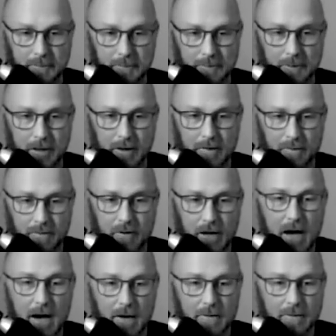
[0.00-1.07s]
You know, for
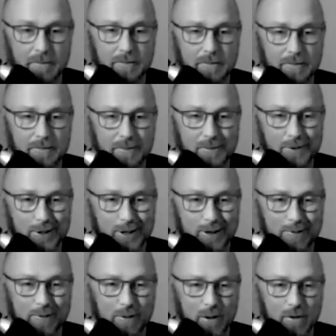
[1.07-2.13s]
now,
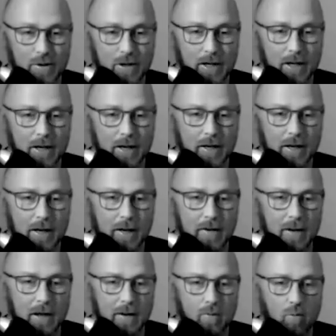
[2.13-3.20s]
if we look at
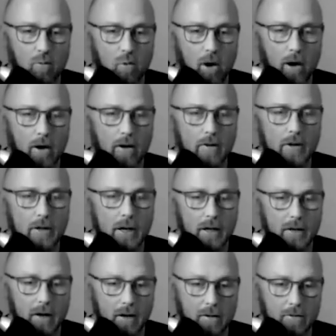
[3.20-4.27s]
where the
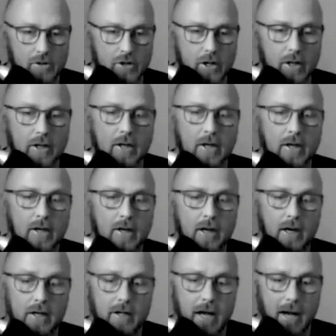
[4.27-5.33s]
technology
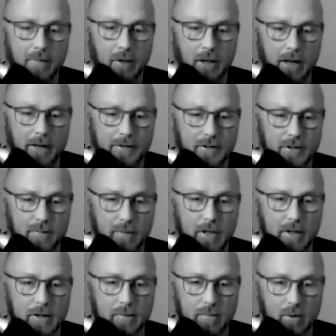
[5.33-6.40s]
and the application is being
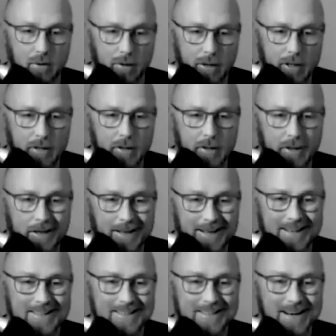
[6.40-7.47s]
deployed,
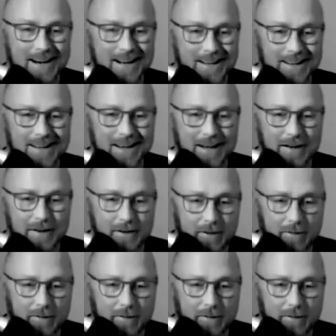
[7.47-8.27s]
it's not yet.